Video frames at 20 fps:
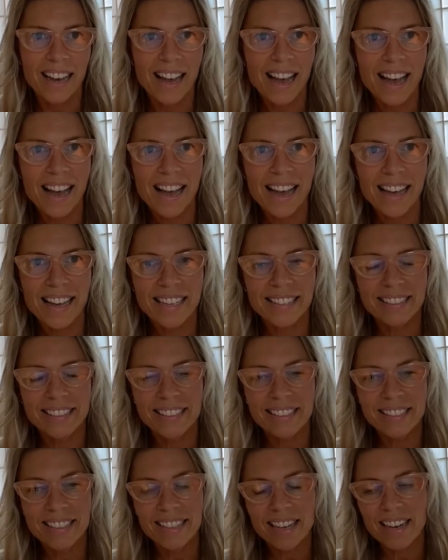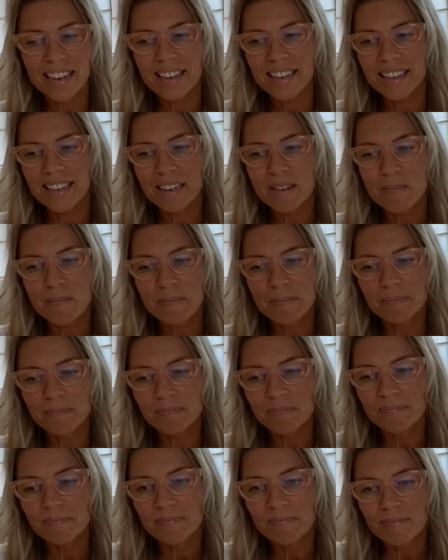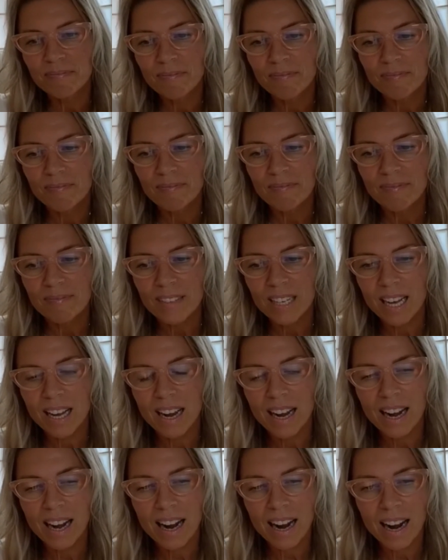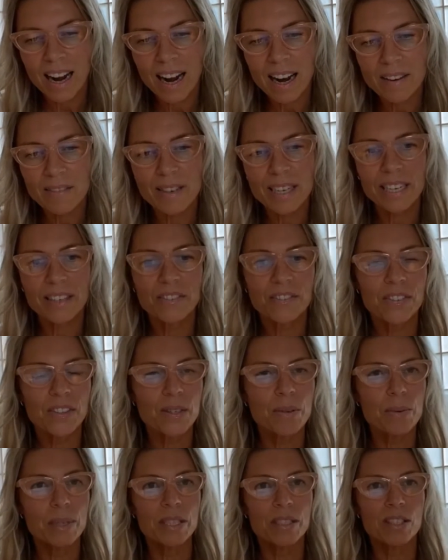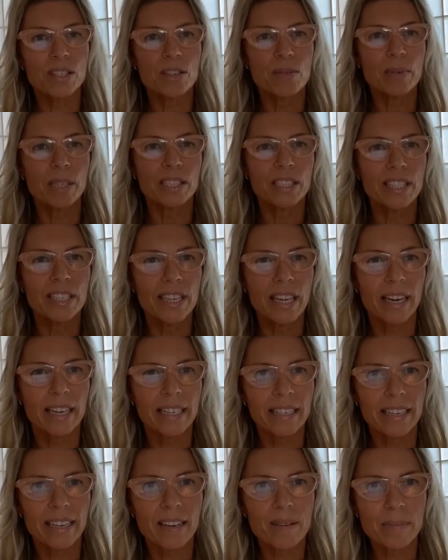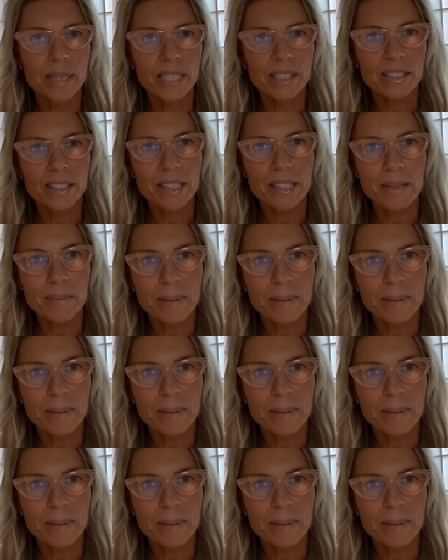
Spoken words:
And I really feel with so much light coming onto the